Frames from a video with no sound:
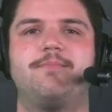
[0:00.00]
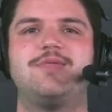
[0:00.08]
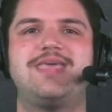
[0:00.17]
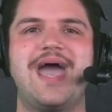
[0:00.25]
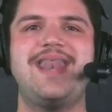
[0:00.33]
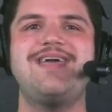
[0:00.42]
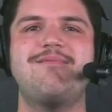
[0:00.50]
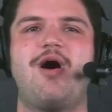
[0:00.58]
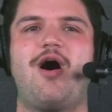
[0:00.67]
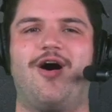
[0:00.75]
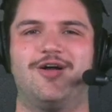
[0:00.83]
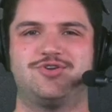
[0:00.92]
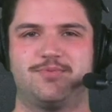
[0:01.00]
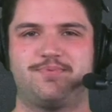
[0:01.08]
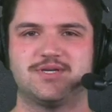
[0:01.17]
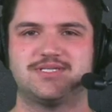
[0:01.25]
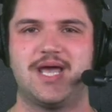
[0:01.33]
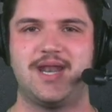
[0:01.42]
Get him
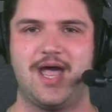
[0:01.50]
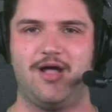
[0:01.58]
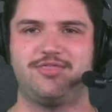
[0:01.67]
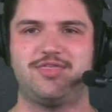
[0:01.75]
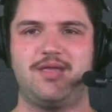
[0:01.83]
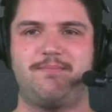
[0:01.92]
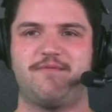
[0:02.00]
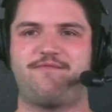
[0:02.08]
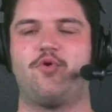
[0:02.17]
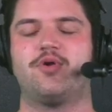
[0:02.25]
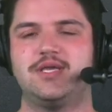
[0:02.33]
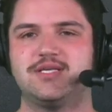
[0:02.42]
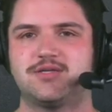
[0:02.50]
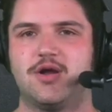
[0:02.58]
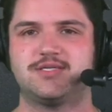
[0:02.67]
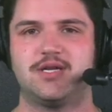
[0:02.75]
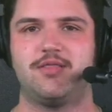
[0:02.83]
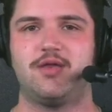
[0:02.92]
100% healthy before he
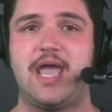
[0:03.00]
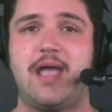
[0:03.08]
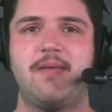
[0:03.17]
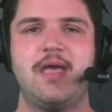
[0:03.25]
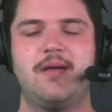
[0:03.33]
starts another game,